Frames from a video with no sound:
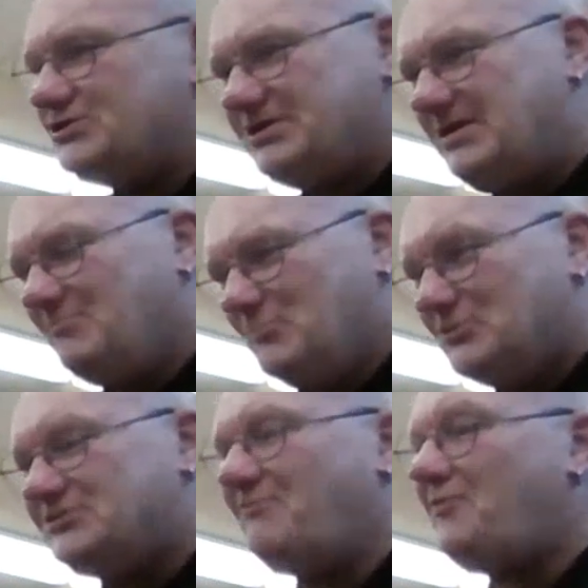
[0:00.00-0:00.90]
She
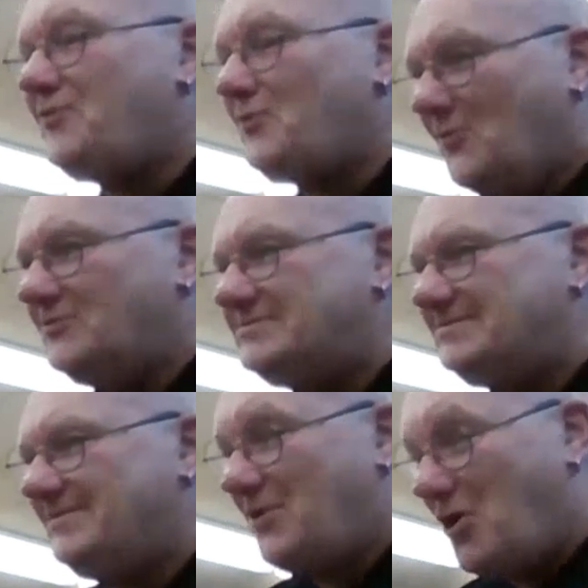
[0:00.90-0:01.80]
must have
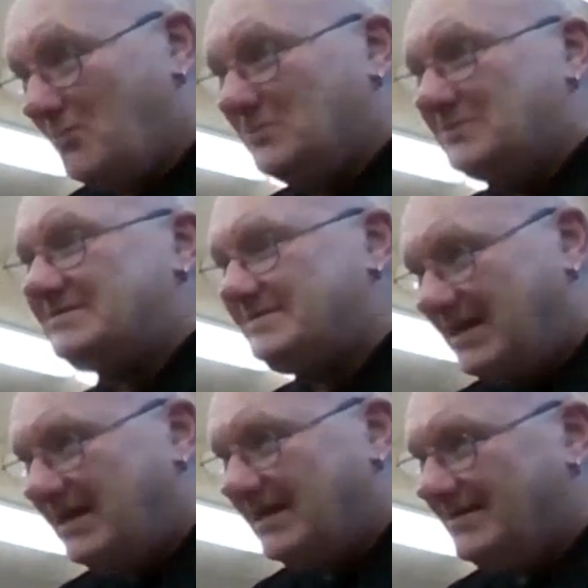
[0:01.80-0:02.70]
thought that I was
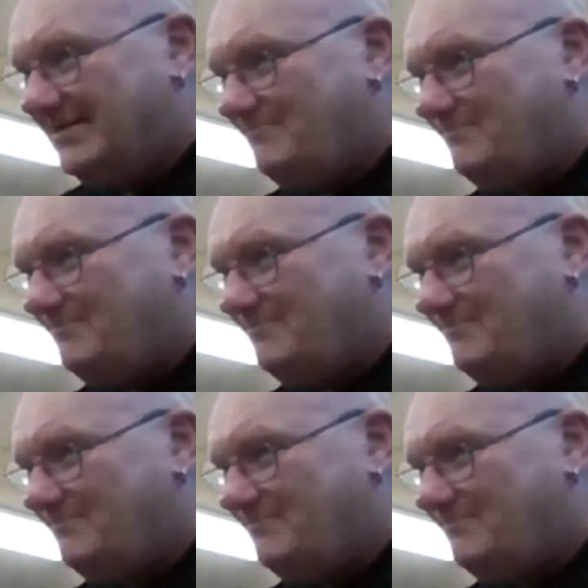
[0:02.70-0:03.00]
Sting.